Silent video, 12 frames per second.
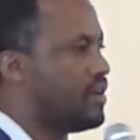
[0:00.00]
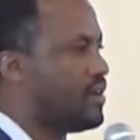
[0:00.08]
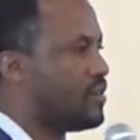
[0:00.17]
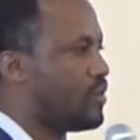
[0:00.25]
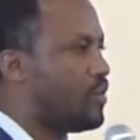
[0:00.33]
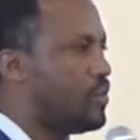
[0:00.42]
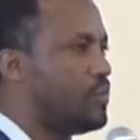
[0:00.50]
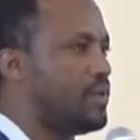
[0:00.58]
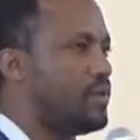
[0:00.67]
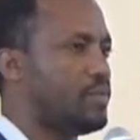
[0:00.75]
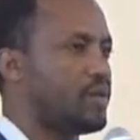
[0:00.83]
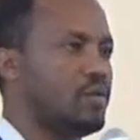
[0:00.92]
So
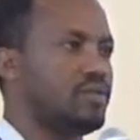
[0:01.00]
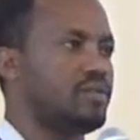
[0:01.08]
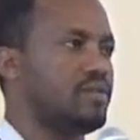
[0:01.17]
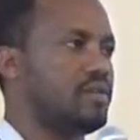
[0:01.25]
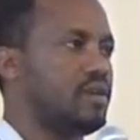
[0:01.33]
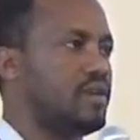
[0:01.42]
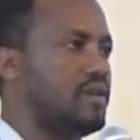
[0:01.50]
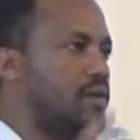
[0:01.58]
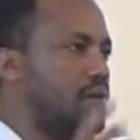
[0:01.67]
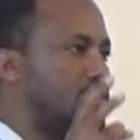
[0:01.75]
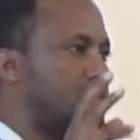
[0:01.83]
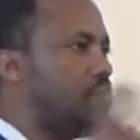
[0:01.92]
because a
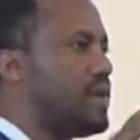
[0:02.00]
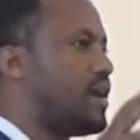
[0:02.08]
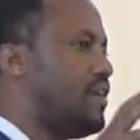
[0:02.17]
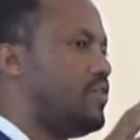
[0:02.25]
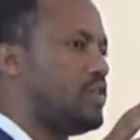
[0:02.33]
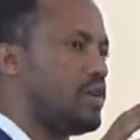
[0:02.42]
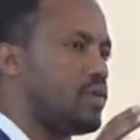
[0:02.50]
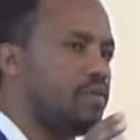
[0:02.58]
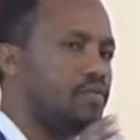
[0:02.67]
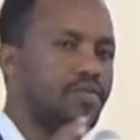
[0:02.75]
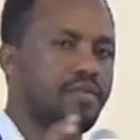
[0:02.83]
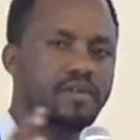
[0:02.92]
typical feature of
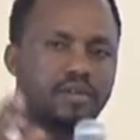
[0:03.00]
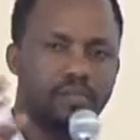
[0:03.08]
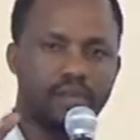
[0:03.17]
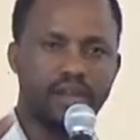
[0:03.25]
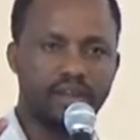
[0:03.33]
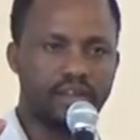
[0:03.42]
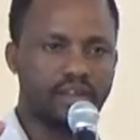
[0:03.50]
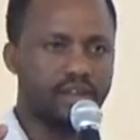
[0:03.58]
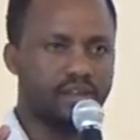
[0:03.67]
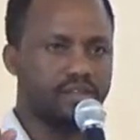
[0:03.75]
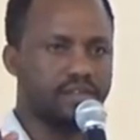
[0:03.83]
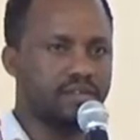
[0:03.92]
deep learning
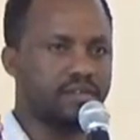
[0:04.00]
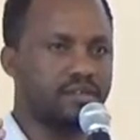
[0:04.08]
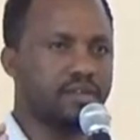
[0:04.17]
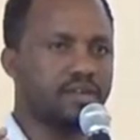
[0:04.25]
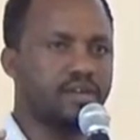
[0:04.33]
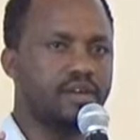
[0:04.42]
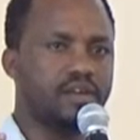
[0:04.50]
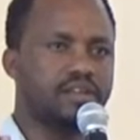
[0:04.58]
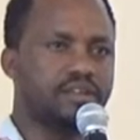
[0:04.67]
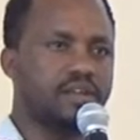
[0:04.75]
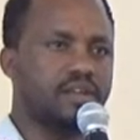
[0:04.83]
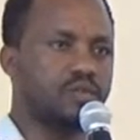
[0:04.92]
is it
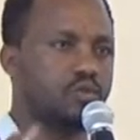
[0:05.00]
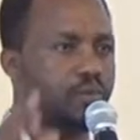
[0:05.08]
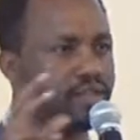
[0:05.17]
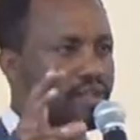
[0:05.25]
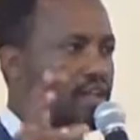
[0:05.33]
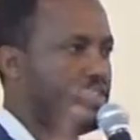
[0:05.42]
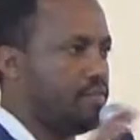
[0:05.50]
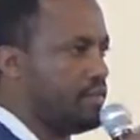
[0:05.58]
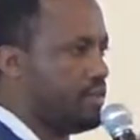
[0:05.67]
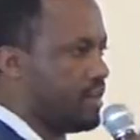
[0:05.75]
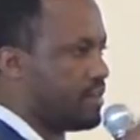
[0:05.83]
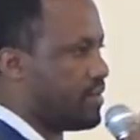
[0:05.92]
automatically
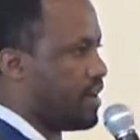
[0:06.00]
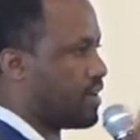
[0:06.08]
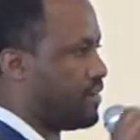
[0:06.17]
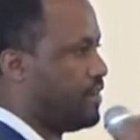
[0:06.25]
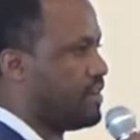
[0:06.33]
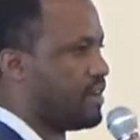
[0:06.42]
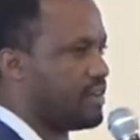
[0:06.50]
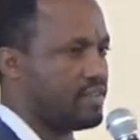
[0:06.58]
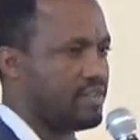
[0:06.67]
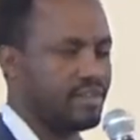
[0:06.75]
extracts features